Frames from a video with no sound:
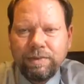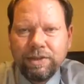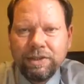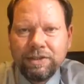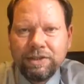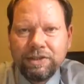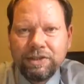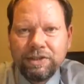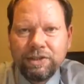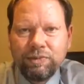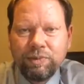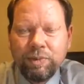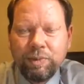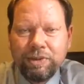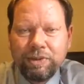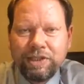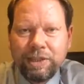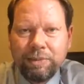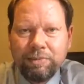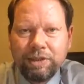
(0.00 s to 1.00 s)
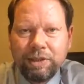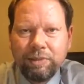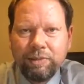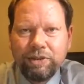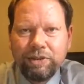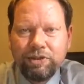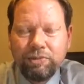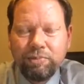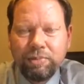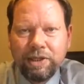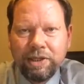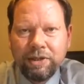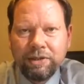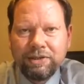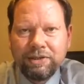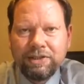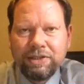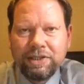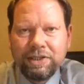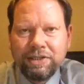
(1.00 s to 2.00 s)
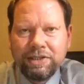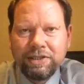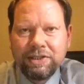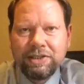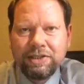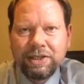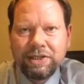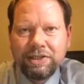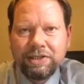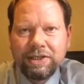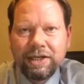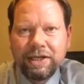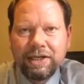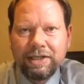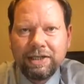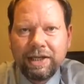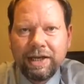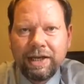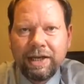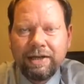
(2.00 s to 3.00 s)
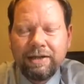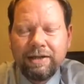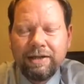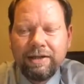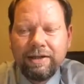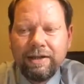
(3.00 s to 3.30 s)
this is when we typically would do PLCs and things like that.